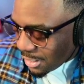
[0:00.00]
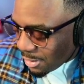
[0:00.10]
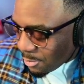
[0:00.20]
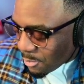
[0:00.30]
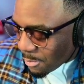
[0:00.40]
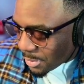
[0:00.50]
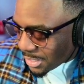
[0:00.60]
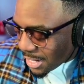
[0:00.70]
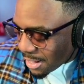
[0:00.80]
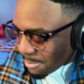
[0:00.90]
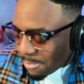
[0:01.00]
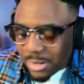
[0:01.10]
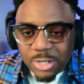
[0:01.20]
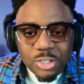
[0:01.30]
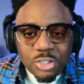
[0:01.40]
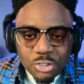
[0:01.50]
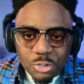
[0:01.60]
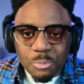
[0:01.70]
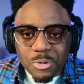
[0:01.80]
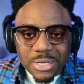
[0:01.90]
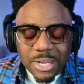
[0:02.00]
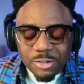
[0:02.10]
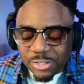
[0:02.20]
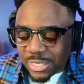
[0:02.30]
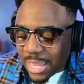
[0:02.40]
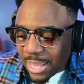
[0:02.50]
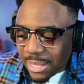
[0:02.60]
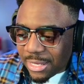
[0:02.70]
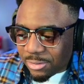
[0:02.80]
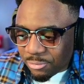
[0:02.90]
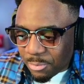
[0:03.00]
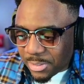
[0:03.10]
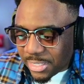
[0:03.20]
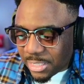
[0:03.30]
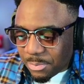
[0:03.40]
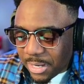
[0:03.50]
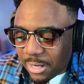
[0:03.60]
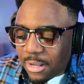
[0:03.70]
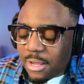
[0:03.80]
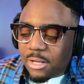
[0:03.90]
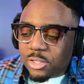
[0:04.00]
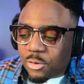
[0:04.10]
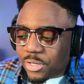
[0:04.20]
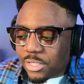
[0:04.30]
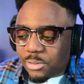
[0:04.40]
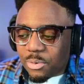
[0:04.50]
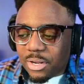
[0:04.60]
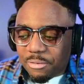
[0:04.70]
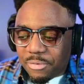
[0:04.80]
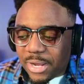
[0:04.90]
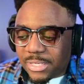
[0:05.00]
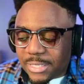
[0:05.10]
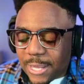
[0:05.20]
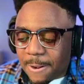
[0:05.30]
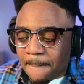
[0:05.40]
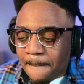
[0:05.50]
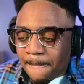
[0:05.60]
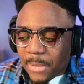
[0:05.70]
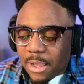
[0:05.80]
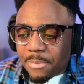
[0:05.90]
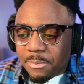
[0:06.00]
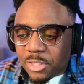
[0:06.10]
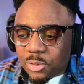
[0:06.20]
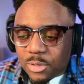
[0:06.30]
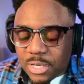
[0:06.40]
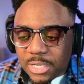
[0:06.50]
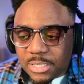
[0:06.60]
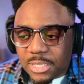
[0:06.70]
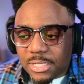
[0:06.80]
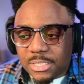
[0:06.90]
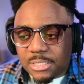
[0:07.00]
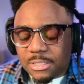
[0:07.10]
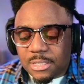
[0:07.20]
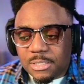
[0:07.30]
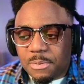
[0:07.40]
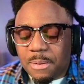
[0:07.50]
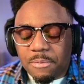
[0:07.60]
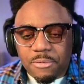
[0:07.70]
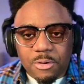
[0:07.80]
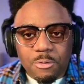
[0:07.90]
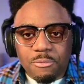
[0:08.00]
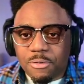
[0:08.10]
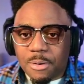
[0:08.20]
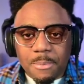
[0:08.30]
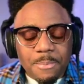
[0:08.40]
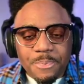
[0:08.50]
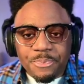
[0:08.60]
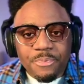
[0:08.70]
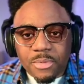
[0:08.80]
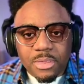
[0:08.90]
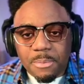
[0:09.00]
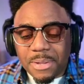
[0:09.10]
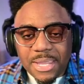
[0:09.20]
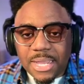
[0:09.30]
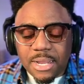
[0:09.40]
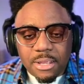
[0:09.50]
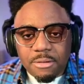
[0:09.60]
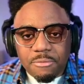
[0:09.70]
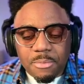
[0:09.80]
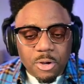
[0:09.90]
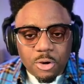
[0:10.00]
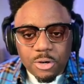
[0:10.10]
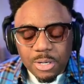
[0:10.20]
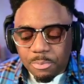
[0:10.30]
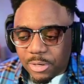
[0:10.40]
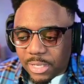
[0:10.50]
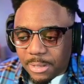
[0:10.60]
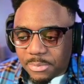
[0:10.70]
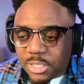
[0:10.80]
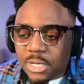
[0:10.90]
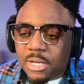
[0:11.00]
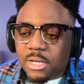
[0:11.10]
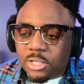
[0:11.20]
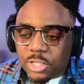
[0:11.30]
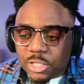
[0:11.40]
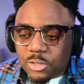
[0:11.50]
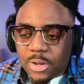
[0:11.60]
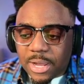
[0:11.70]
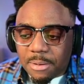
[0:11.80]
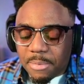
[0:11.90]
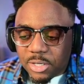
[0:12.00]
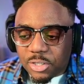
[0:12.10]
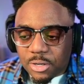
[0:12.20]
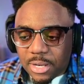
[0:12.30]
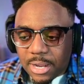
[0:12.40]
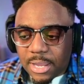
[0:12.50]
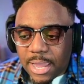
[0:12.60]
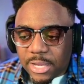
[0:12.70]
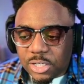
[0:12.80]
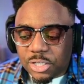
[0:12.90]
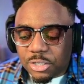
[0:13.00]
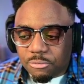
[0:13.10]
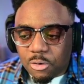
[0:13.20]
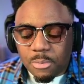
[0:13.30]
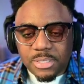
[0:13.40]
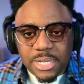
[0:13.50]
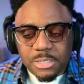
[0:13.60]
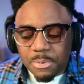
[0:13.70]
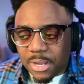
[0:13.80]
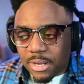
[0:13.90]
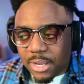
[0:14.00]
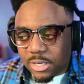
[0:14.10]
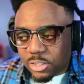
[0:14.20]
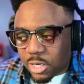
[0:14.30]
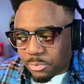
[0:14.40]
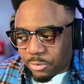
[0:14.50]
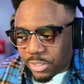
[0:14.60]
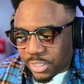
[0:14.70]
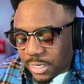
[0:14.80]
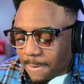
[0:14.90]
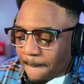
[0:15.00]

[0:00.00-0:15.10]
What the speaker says: One more time. Super dangerous guy is Robelis Despaigne. So this is one of the fights that I'm going to be tuning into this pay-per-view from the beginning, from the early prelims, just so I can make sure that I catch Robelis Despaigne against Josh Parisian.